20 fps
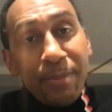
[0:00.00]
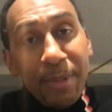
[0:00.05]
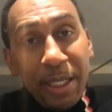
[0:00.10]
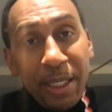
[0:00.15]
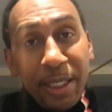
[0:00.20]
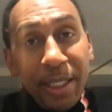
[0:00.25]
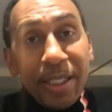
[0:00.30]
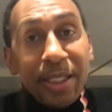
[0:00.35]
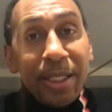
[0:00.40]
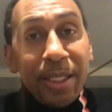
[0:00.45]
me,
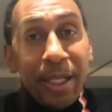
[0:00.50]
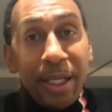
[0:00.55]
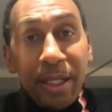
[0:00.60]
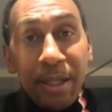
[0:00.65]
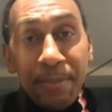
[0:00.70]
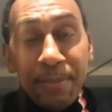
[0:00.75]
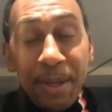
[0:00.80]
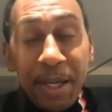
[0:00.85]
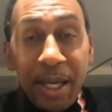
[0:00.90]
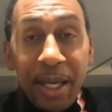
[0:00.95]
listening to
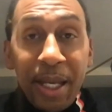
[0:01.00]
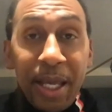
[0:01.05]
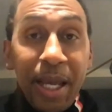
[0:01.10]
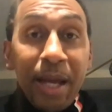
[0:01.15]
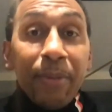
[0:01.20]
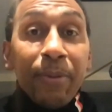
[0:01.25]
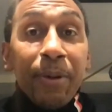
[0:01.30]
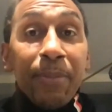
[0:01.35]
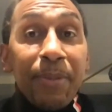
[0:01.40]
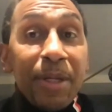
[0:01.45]
me, and
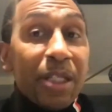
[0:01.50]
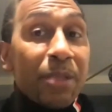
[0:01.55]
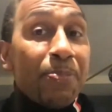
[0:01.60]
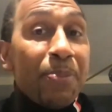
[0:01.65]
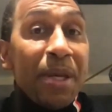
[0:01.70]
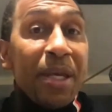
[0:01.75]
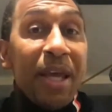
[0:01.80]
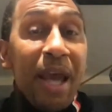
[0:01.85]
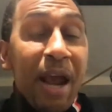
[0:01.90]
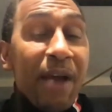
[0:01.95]
hearing me
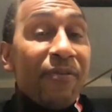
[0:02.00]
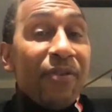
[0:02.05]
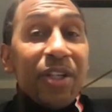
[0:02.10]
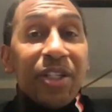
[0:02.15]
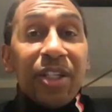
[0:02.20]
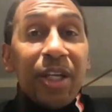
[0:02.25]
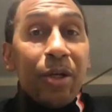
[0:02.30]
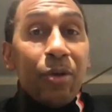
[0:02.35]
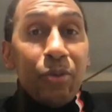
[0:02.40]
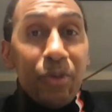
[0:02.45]
speak every
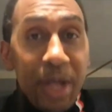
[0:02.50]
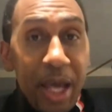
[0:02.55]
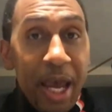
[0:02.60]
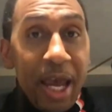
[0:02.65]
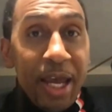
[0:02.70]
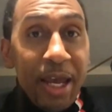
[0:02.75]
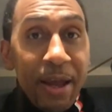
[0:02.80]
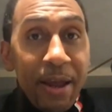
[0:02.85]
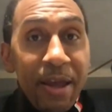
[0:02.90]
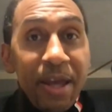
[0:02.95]
single
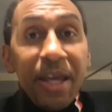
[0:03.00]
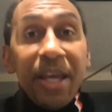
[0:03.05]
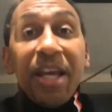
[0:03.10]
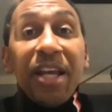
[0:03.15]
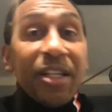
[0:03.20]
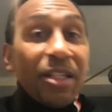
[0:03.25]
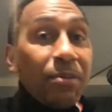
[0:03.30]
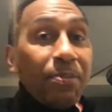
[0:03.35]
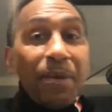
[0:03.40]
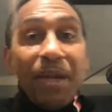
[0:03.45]
day.
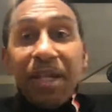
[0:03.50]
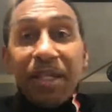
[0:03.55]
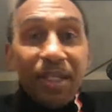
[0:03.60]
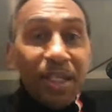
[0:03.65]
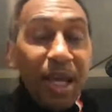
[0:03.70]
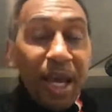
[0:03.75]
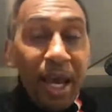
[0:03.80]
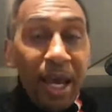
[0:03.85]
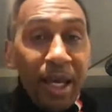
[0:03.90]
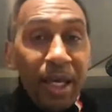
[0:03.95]
It's me
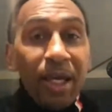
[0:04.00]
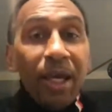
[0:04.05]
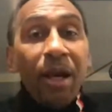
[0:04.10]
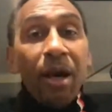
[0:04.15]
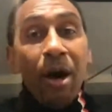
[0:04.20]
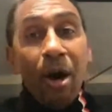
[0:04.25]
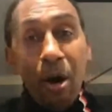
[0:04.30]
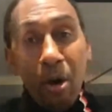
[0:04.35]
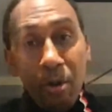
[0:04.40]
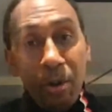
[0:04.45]
saying,
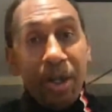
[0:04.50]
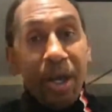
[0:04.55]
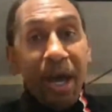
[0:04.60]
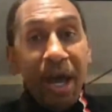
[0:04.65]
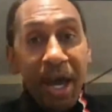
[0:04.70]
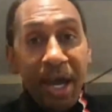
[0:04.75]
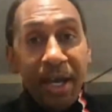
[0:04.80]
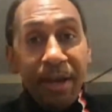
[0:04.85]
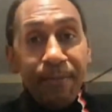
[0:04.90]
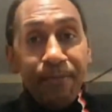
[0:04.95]

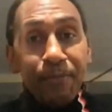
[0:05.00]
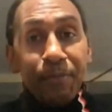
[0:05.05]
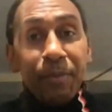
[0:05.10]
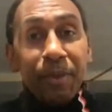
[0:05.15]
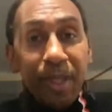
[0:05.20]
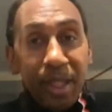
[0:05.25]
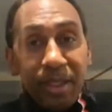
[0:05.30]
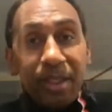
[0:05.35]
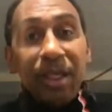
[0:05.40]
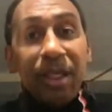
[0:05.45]
okay,
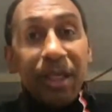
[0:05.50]
there's a